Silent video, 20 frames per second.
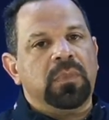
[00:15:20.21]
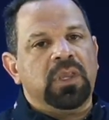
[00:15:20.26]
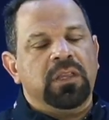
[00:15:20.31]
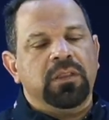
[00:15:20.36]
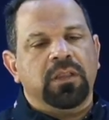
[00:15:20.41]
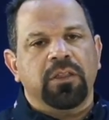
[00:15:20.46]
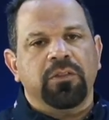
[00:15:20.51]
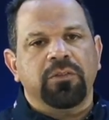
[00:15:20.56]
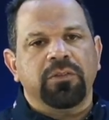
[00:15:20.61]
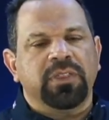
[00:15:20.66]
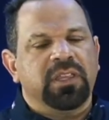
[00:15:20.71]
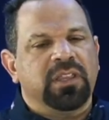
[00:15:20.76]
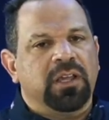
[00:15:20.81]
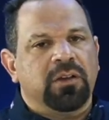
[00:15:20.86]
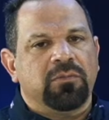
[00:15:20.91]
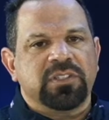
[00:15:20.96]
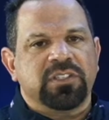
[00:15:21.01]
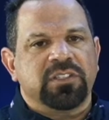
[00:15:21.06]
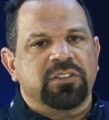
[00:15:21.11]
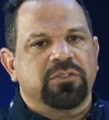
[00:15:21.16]
The other thing that
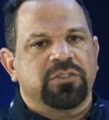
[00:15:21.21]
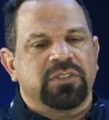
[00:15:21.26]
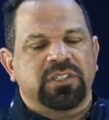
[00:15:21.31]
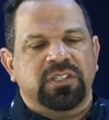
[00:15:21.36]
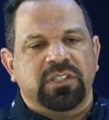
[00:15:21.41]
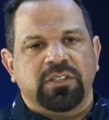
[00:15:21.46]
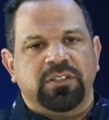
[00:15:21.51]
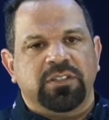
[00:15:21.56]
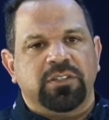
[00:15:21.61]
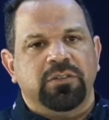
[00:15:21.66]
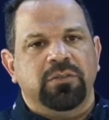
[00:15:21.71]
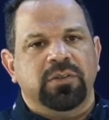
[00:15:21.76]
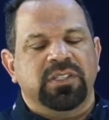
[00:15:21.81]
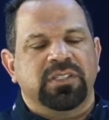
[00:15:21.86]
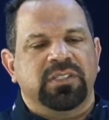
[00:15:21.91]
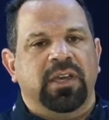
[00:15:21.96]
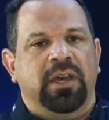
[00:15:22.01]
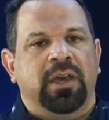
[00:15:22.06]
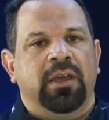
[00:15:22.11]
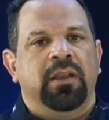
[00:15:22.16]
was interesting too is
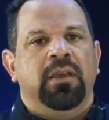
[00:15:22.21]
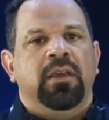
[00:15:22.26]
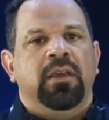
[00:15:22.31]
that